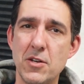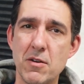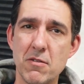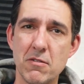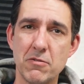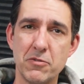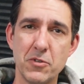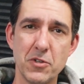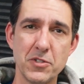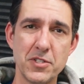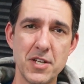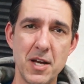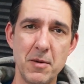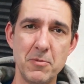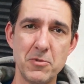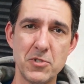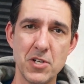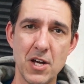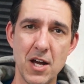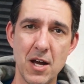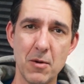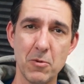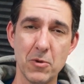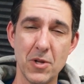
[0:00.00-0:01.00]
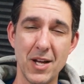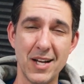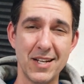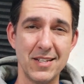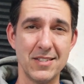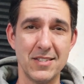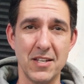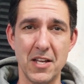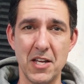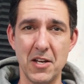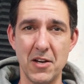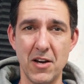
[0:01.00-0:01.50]
you have a full time job? Well, I
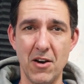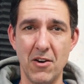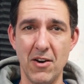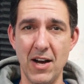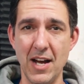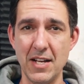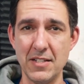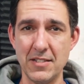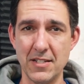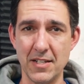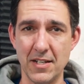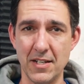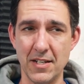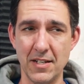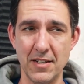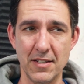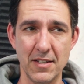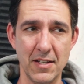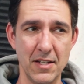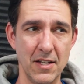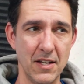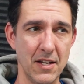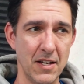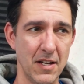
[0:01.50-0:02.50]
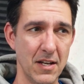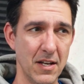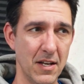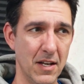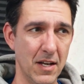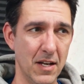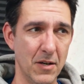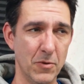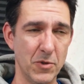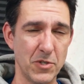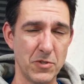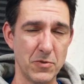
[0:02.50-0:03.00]
can tell you how I did it
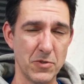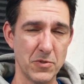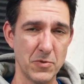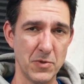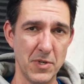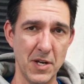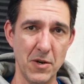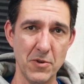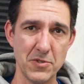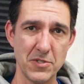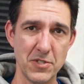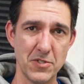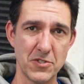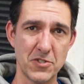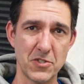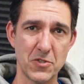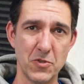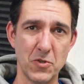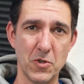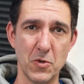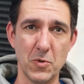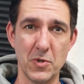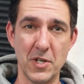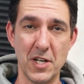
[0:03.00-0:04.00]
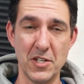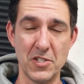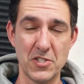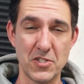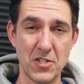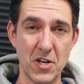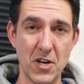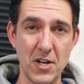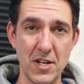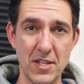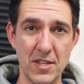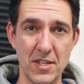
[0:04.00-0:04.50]
uh, which was when I was in school, when I
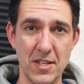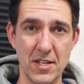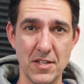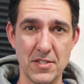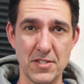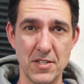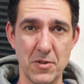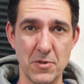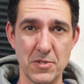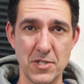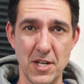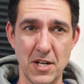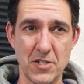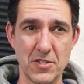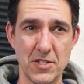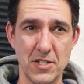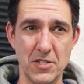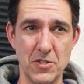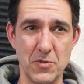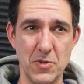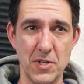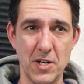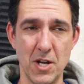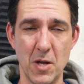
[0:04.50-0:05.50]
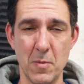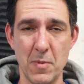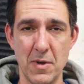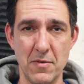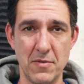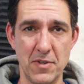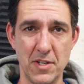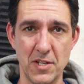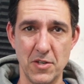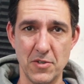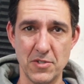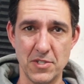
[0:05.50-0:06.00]
started this, I was actually doing all
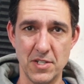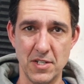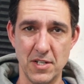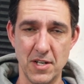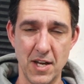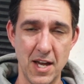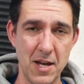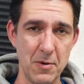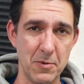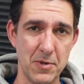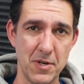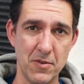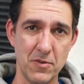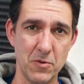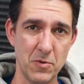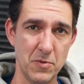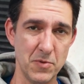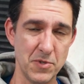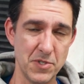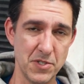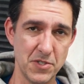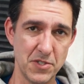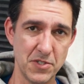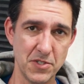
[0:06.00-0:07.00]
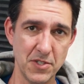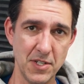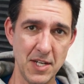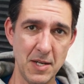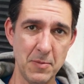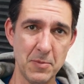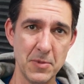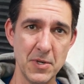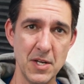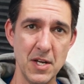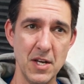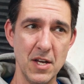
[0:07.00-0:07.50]
my videos at night when everyone was
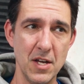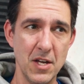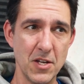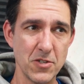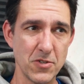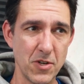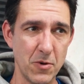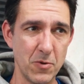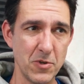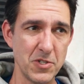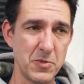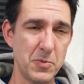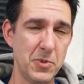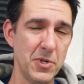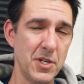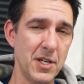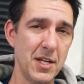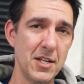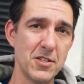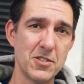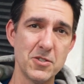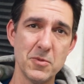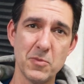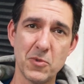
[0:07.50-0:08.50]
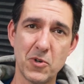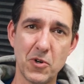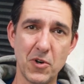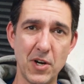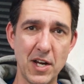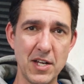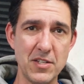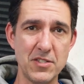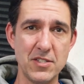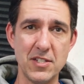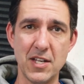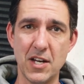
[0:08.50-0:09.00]
asleep. So I was putting in some
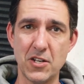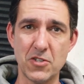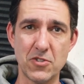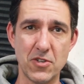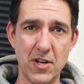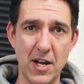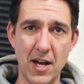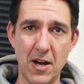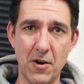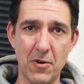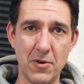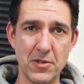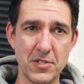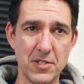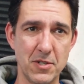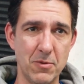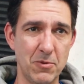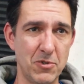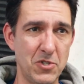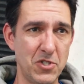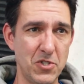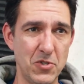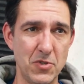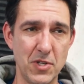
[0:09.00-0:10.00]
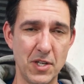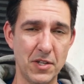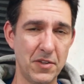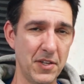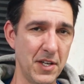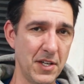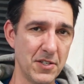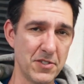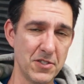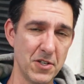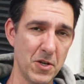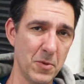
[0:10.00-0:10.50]
crazy extra hours and I was shooting
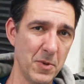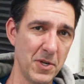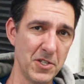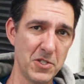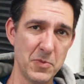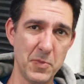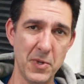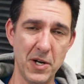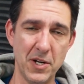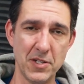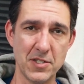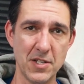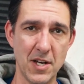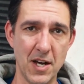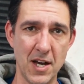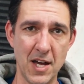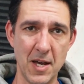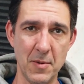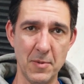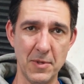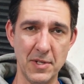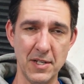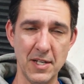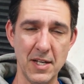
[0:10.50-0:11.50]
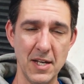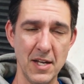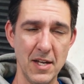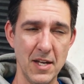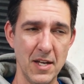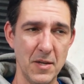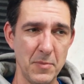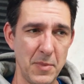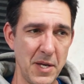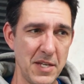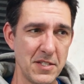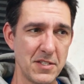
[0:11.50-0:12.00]
things in all my spare time. And
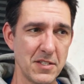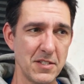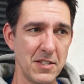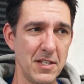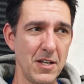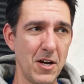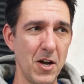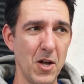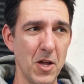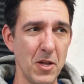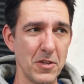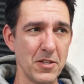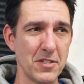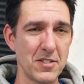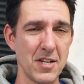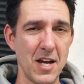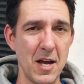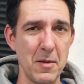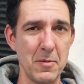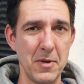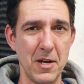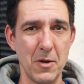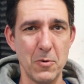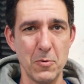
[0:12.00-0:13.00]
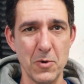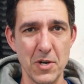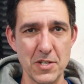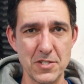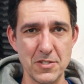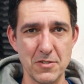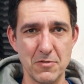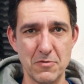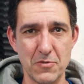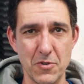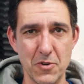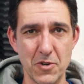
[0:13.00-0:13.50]
basically all the time that I
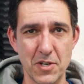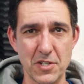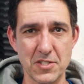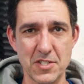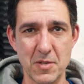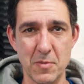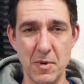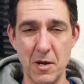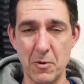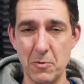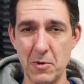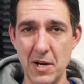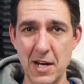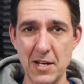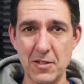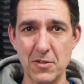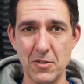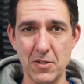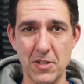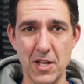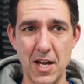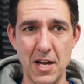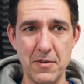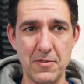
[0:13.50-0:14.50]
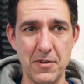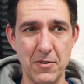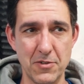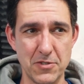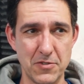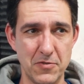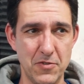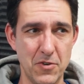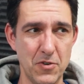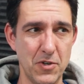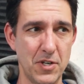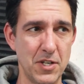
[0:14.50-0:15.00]
wasn't focused on my regular life, I
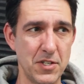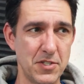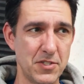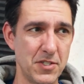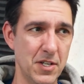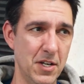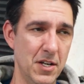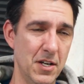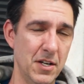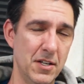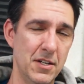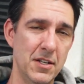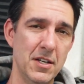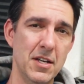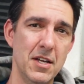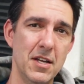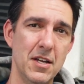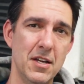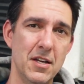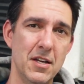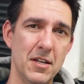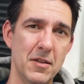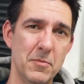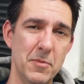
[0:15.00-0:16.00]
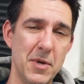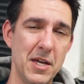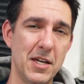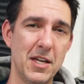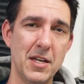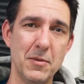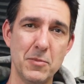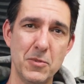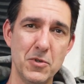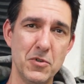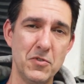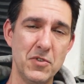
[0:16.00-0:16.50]
was focused on
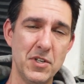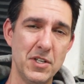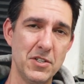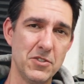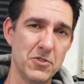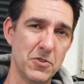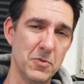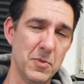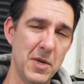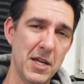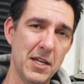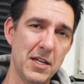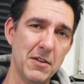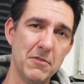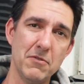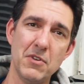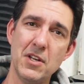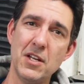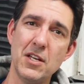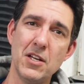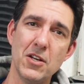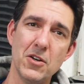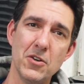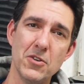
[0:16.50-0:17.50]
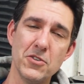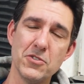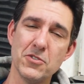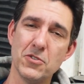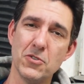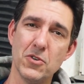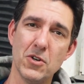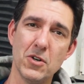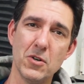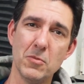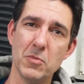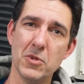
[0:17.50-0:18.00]
making movies or making videos
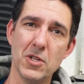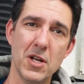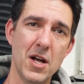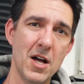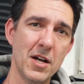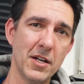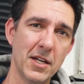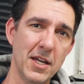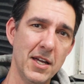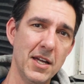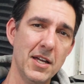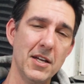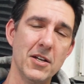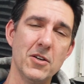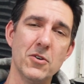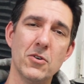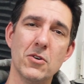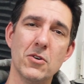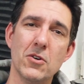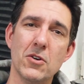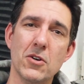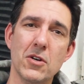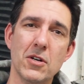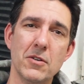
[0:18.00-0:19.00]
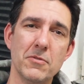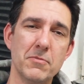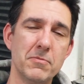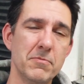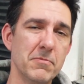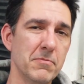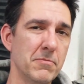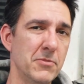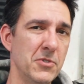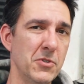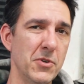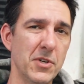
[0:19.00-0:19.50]
or blogging or
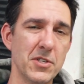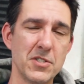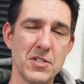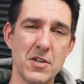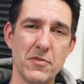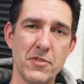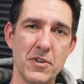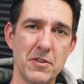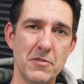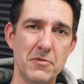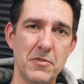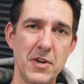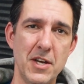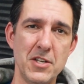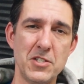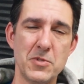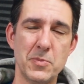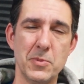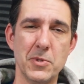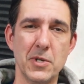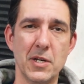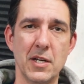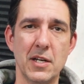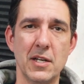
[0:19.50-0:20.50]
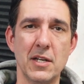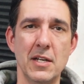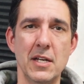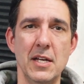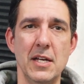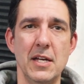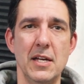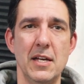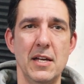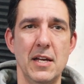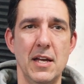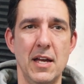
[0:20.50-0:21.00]
doing stuff on Facebook.
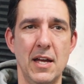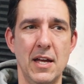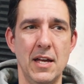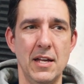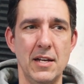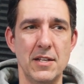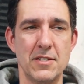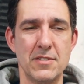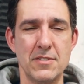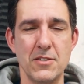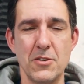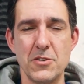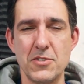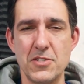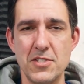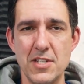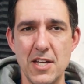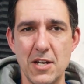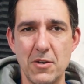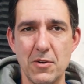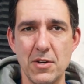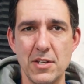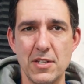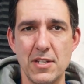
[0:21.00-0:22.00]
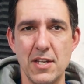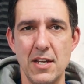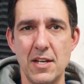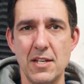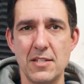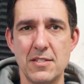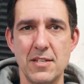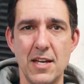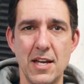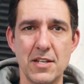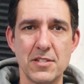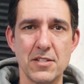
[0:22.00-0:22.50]
And it's no secret that
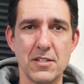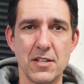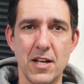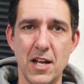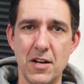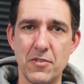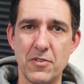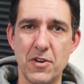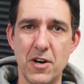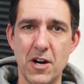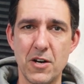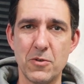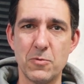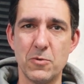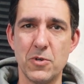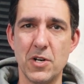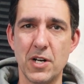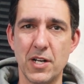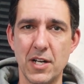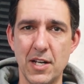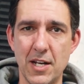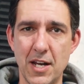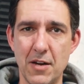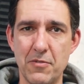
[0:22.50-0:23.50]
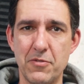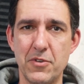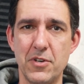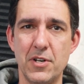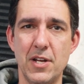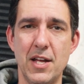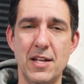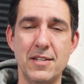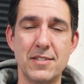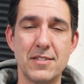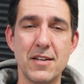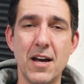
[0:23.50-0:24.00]
it takes a lot of hard work and
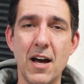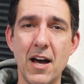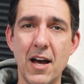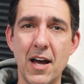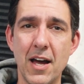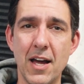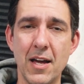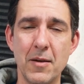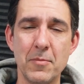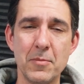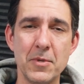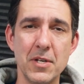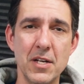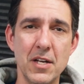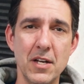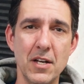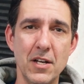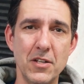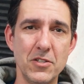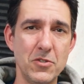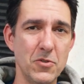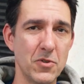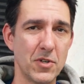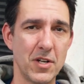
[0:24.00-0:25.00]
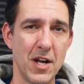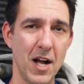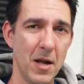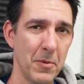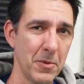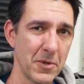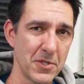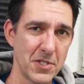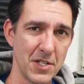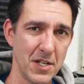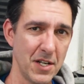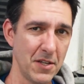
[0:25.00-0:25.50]
effort and time to
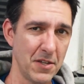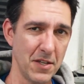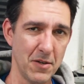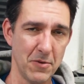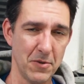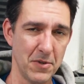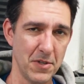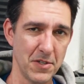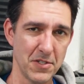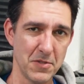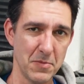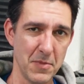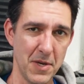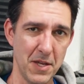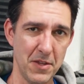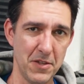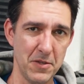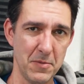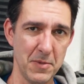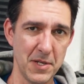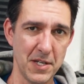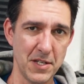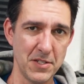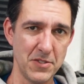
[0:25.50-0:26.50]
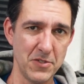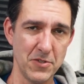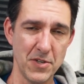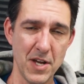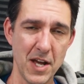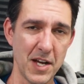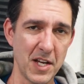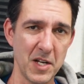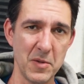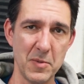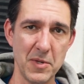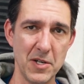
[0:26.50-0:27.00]
accomplish anything with this method because you're
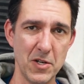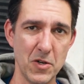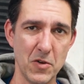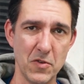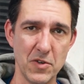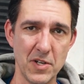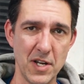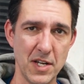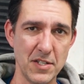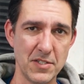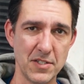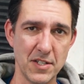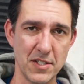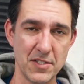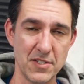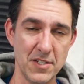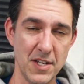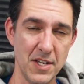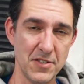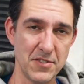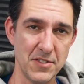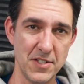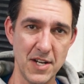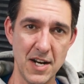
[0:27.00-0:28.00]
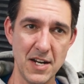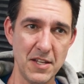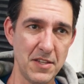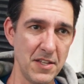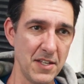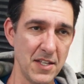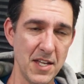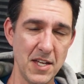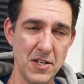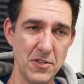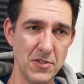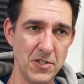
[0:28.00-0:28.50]
not going to be an overnight success in
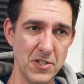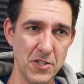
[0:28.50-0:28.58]
anything that you